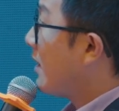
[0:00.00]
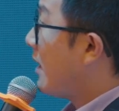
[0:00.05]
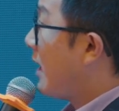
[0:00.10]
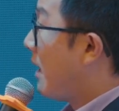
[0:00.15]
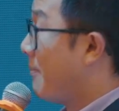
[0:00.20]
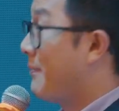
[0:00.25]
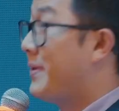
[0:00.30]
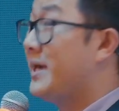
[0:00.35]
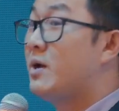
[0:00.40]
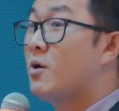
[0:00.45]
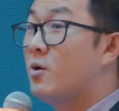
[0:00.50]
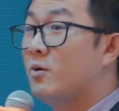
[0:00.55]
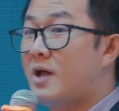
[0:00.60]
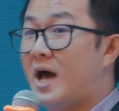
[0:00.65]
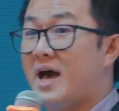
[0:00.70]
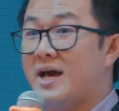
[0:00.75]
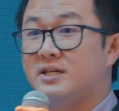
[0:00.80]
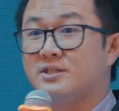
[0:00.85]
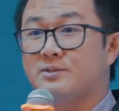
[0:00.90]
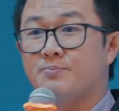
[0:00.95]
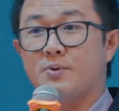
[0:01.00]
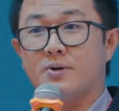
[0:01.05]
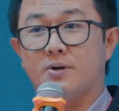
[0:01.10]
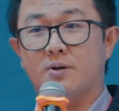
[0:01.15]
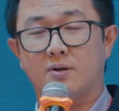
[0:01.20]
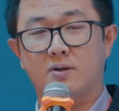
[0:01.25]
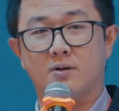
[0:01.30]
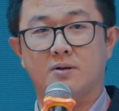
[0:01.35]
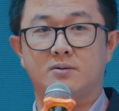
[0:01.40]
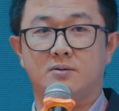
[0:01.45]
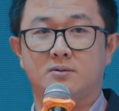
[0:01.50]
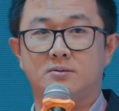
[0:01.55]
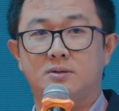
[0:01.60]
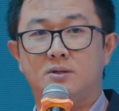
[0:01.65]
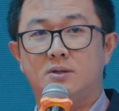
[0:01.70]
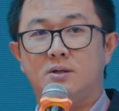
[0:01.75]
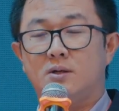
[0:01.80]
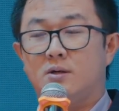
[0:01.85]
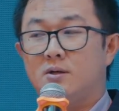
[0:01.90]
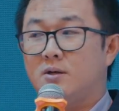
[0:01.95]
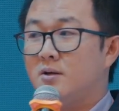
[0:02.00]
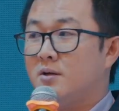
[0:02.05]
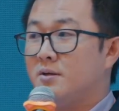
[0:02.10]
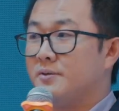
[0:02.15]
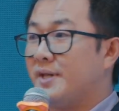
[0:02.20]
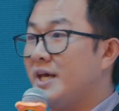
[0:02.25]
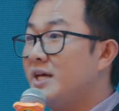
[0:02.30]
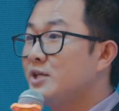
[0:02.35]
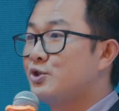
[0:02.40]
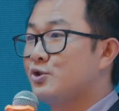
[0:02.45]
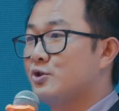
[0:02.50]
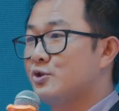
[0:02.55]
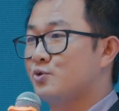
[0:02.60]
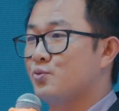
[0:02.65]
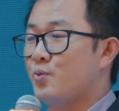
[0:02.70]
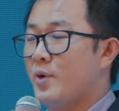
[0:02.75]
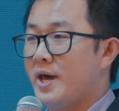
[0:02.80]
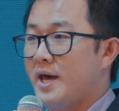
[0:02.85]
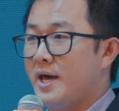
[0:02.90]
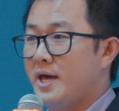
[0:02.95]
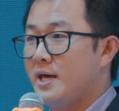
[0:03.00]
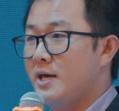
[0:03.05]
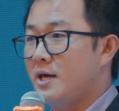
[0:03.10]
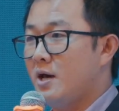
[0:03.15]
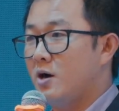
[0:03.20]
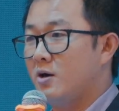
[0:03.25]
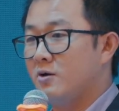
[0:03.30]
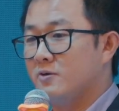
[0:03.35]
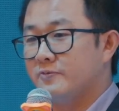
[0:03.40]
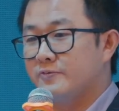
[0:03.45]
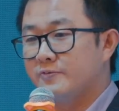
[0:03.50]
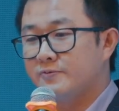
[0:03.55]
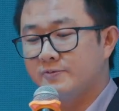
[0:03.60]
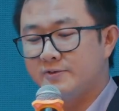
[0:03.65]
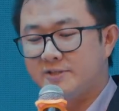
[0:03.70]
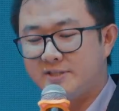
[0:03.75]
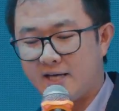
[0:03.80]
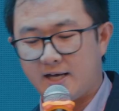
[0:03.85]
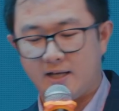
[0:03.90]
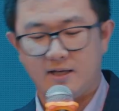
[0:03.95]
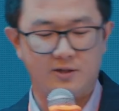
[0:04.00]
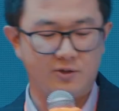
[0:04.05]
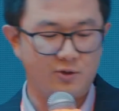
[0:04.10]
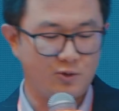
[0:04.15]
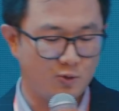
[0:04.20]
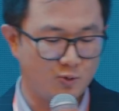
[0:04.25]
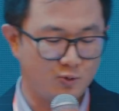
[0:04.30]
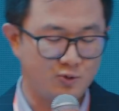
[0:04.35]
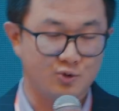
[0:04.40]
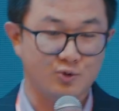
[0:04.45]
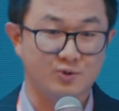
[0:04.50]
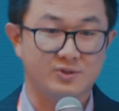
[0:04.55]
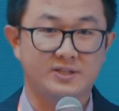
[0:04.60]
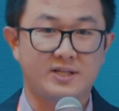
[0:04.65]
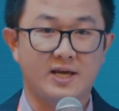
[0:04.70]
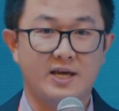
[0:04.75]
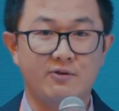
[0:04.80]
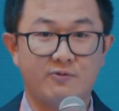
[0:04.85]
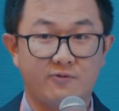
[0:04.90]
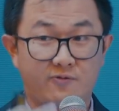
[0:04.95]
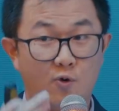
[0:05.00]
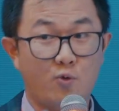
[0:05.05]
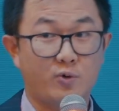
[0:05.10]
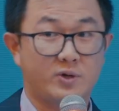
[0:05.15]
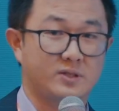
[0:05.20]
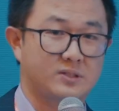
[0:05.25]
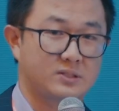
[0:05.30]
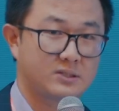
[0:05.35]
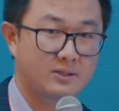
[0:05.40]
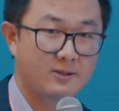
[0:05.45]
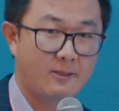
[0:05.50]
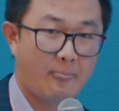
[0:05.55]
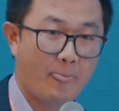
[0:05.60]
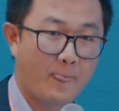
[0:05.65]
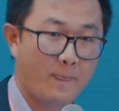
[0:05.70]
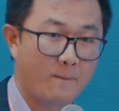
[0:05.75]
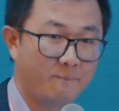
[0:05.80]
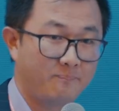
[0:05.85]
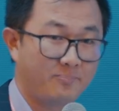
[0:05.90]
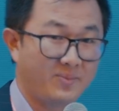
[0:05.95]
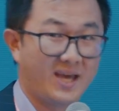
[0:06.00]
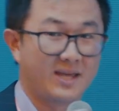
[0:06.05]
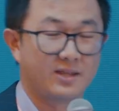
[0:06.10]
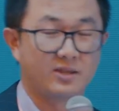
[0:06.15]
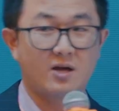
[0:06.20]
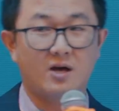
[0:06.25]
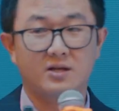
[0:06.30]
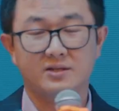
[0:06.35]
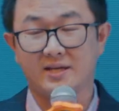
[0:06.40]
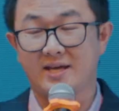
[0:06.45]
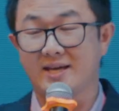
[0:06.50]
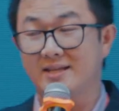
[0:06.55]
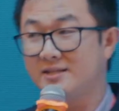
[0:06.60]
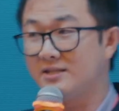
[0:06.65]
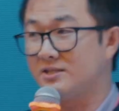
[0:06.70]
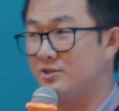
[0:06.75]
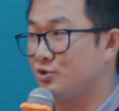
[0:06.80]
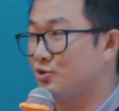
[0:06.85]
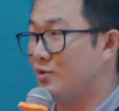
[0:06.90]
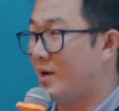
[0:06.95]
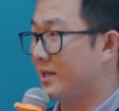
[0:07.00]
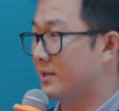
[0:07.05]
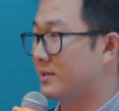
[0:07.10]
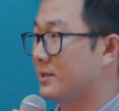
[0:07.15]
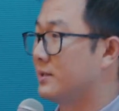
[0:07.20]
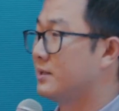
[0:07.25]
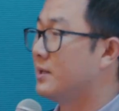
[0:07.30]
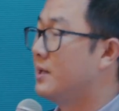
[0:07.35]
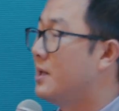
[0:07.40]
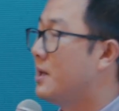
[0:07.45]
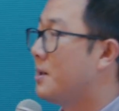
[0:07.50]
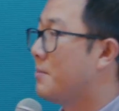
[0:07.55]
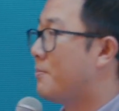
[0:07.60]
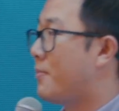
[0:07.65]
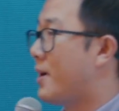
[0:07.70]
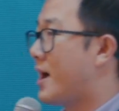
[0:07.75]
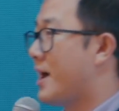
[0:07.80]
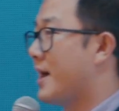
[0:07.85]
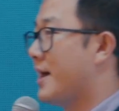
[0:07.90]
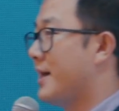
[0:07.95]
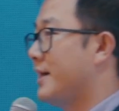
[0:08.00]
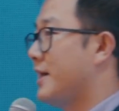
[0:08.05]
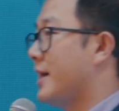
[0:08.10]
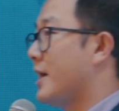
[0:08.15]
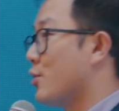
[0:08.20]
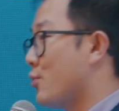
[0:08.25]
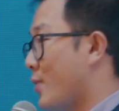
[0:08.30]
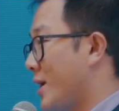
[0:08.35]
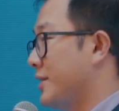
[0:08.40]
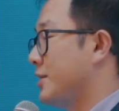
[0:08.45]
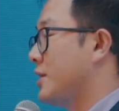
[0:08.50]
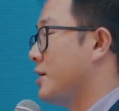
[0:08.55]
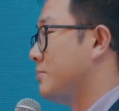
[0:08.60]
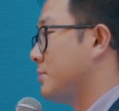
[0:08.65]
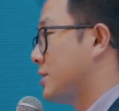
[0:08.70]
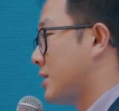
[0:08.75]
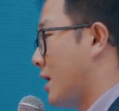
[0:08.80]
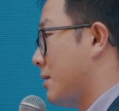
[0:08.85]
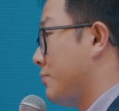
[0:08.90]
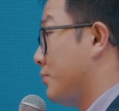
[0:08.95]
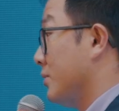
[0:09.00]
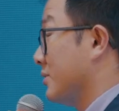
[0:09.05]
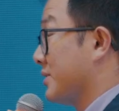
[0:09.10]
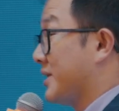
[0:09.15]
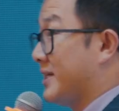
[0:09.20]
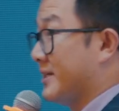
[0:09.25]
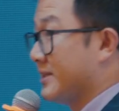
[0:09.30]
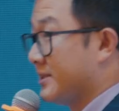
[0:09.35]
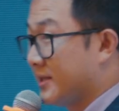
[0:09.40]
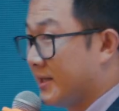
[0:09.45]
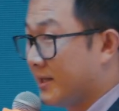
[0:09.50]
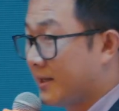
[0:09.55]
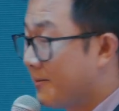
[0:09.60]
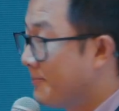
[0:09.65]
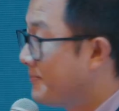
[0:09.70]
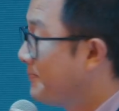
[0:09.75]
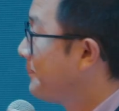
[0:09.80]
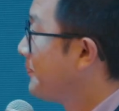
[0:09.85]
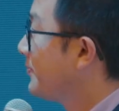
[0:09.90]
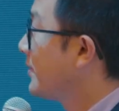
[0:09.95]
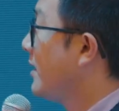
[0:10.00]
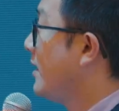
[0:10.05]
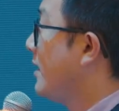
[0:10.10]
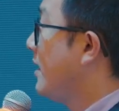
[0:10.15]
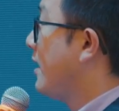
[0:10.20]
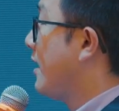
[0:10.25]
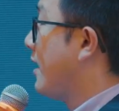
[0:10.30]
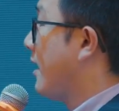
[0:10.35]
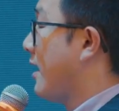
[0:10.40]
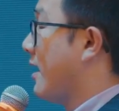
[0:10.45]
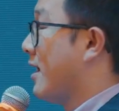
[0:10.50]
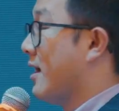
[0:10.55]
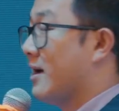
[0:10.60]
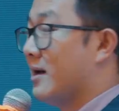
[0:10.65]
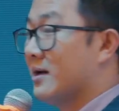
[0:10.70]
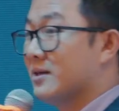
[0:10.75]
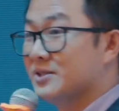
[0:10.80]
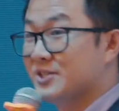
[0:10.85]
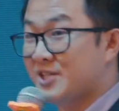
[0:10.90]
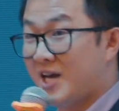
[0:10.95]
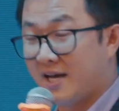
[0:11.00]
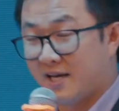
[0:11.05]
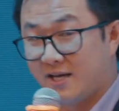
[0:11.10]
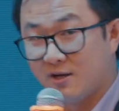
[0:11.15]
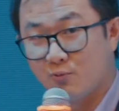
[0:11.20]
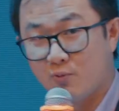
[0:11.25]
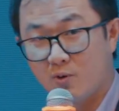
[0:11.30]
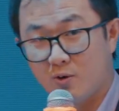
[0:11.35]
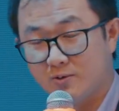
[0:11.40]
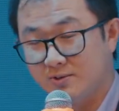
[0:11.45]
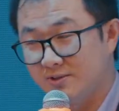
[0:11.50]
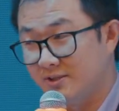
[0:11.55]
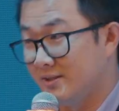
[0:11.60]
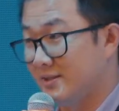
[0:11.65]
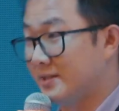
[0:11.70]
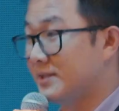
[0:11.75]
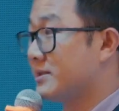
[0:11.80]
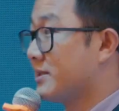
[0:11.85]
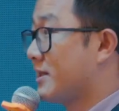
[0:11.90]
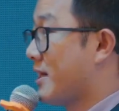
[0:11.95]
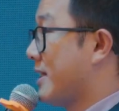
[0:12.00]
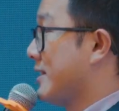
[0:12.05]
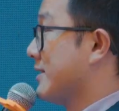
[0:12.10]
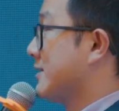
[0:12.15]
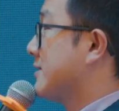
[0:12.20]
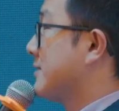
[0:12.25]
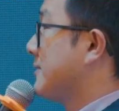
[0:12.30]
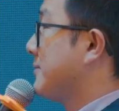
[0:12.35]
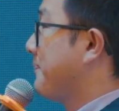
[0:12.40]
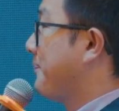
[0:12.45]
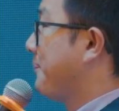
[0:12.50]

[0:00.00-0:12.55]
a big old iceberg, nature's way of telling you to stay focused and not get distracted by a random couple kissing, Jack and Rose in this case.